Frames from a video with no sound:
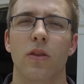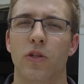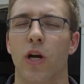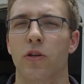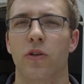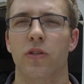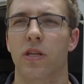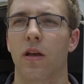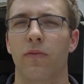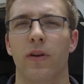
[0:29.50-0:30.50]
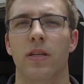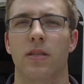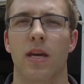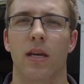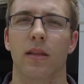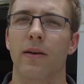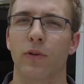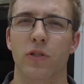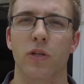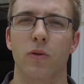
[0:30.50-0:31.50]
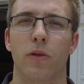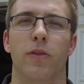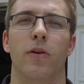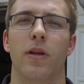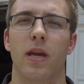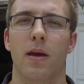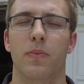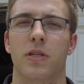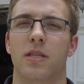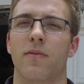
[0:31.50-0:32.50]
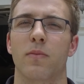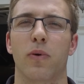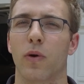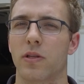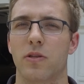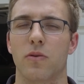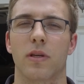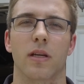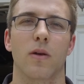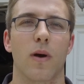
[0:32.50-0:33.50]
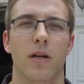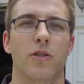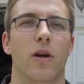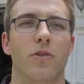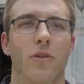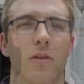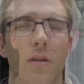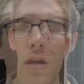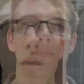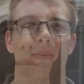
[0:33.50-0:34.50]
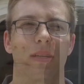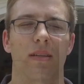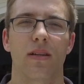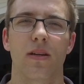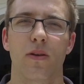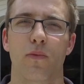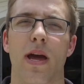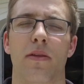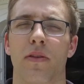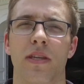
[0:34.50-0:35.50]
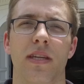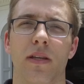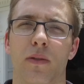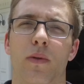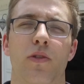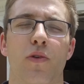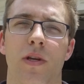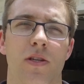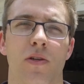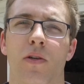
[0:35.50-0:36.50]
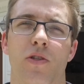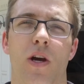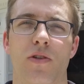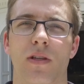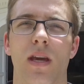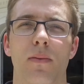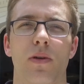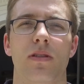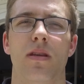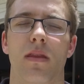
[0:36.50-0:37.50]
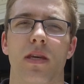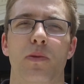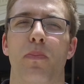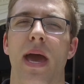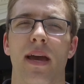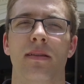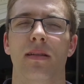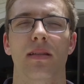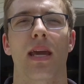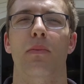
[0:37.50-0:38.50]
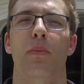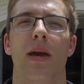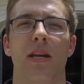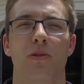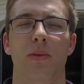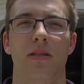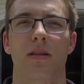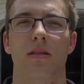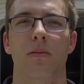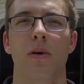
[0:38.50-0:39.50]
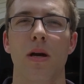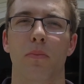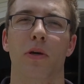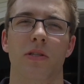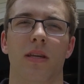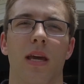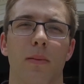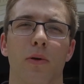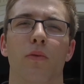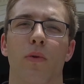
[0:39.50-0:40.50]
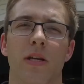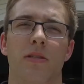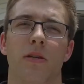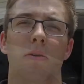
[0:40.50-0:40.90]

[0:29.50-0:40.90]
The charger itself is a level 2 30 amp 7.2 kilowatt charger. Rather than dealing with traditional charging cables, this patented cable management system brings the cable right to